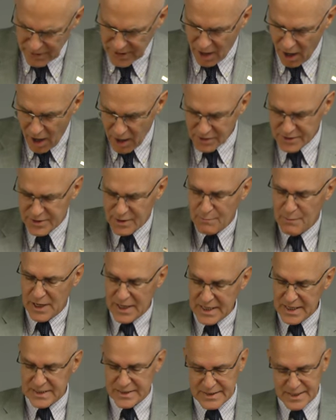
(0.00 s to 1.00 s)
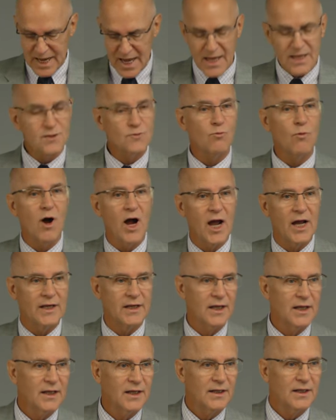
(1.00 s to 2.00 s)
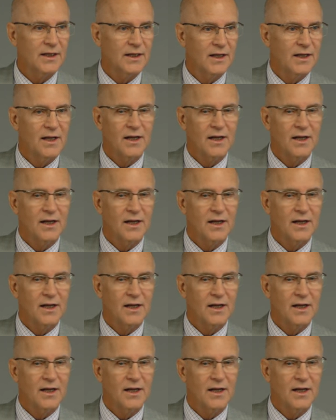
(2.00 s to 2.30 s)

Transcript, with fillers: he hugs him and he says what?